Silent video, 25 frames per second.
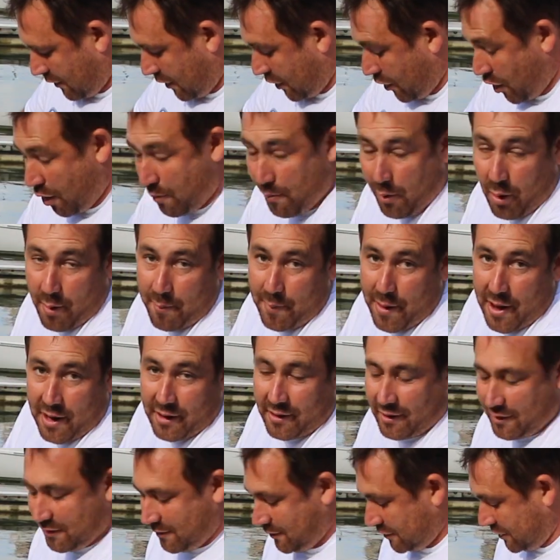I know my
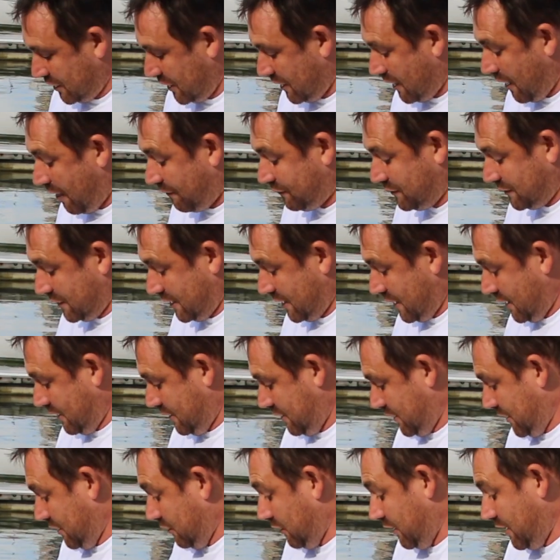partner, she loves the
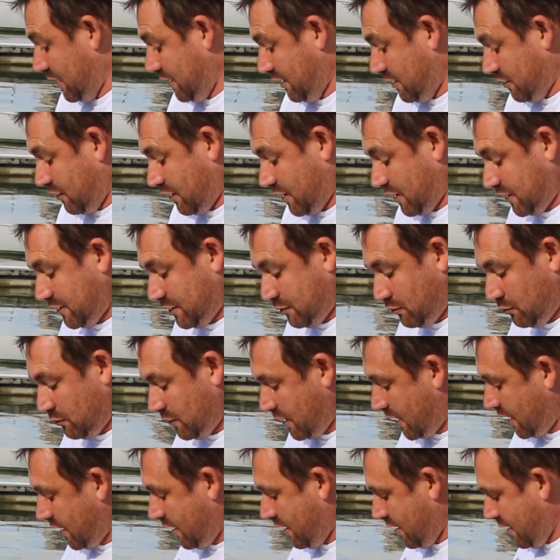heads. She'll eat the eyes all
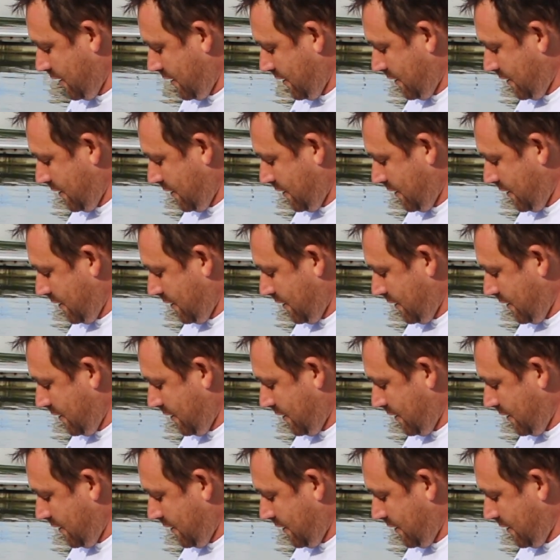day.